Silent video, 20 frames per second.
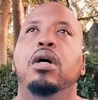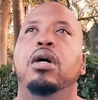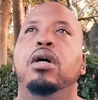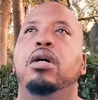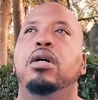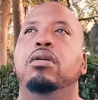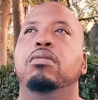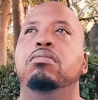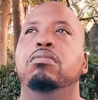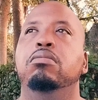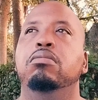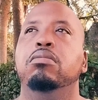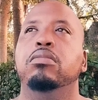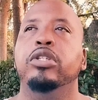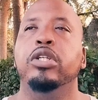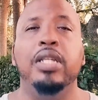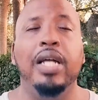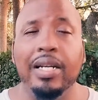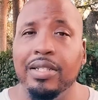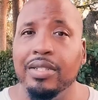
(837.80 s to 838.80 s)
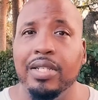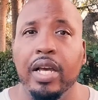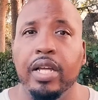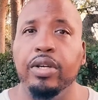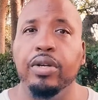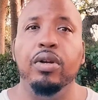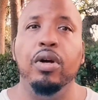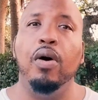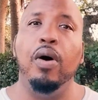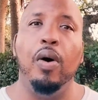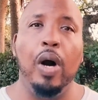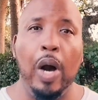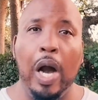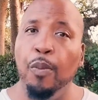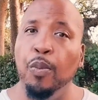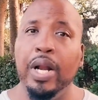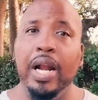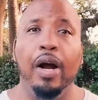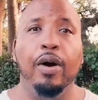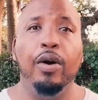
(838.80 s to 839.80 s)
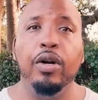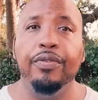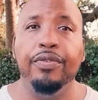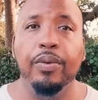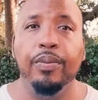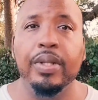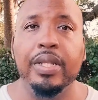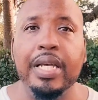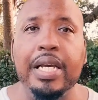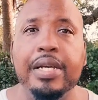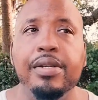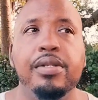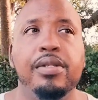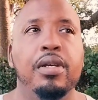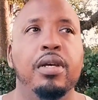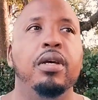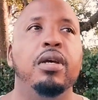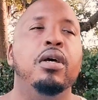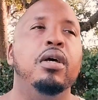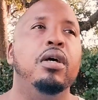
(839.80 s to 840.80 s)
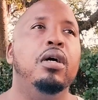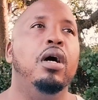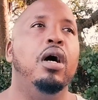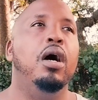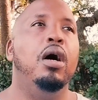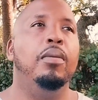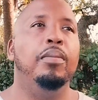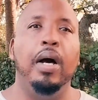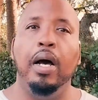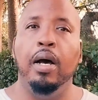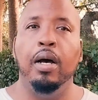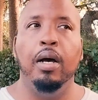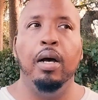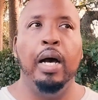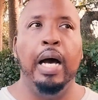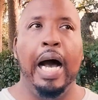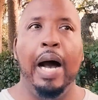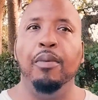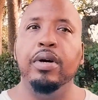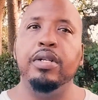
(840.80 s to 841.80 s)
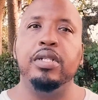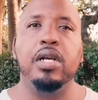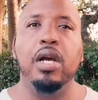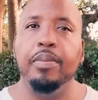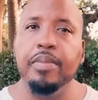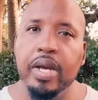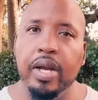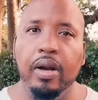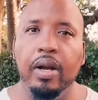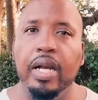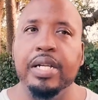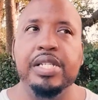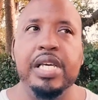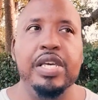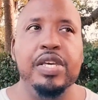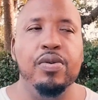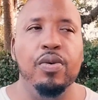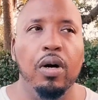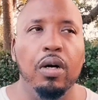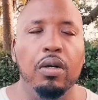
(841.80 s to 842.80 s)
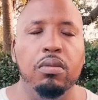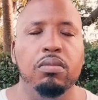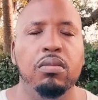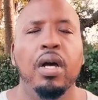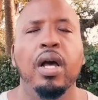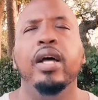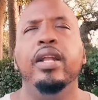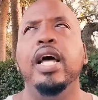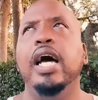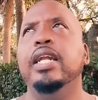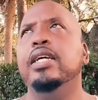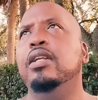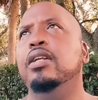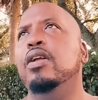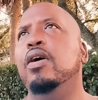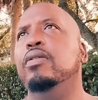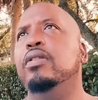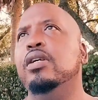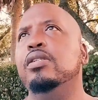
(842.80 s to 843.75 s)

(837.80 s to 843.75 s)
Um, Yolanda said, you know, uh, when I heard of your release, um, I wanted to come here and take you home. Now I need to know